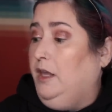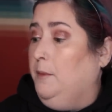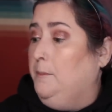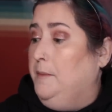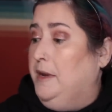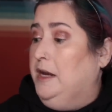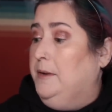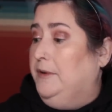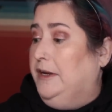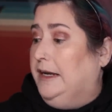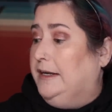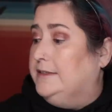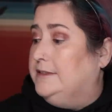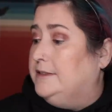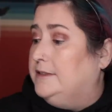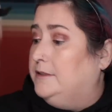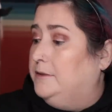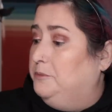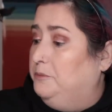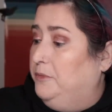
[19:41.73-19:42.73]
Maybe I
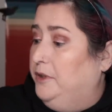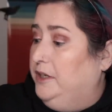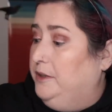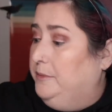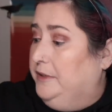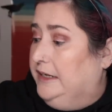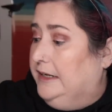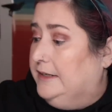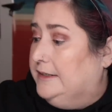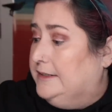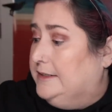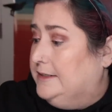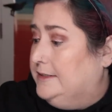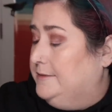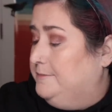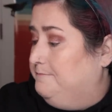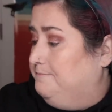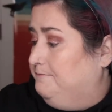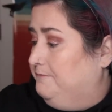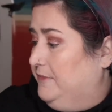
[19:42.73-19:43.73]
did. Maybe I
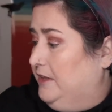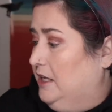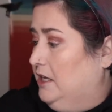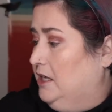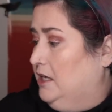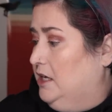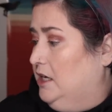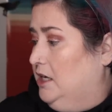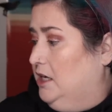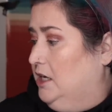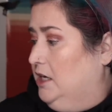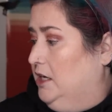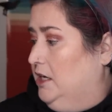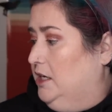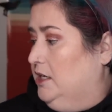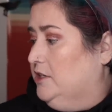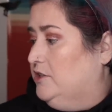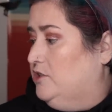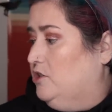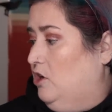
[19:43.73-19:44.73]
didn't.
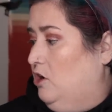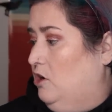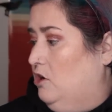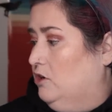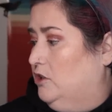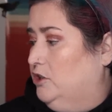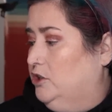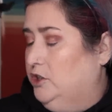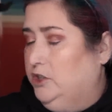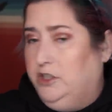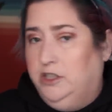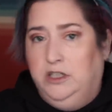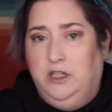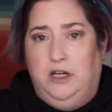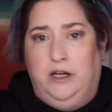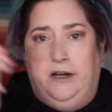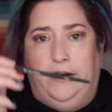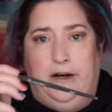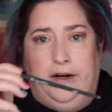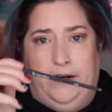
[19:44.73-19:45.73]
It's all good.
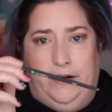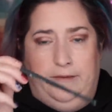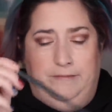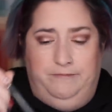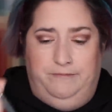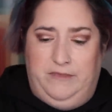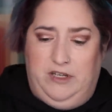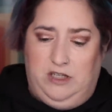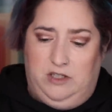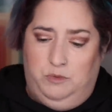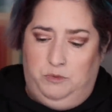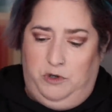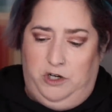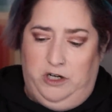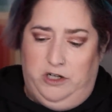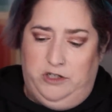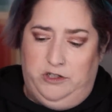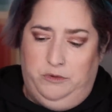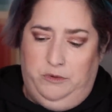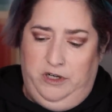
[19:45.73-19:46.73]
All right, next
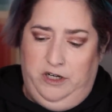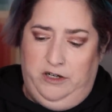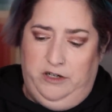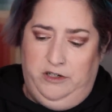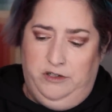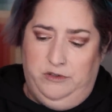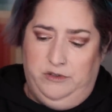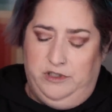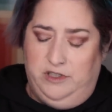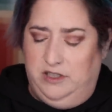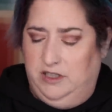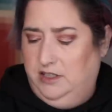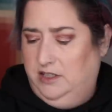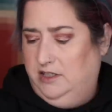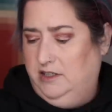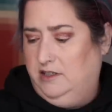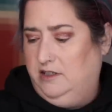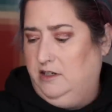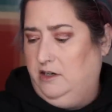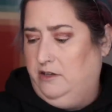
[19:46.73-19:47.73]
brush. We are using,
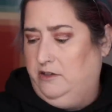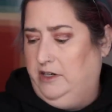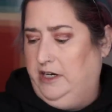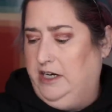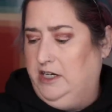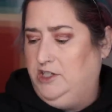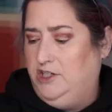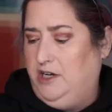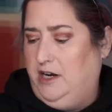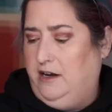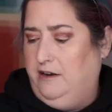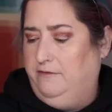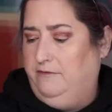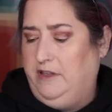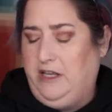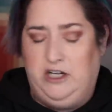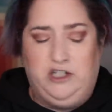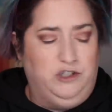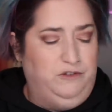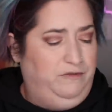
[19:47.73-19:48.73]
this is another Angie Hot and
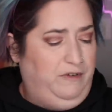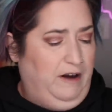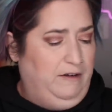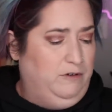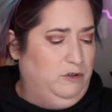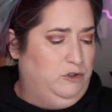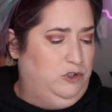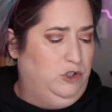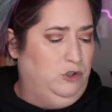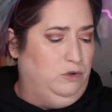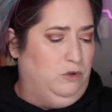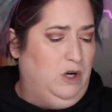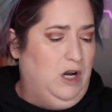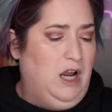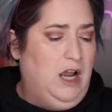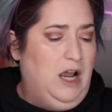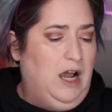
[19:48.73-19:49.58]
Flashy. 502.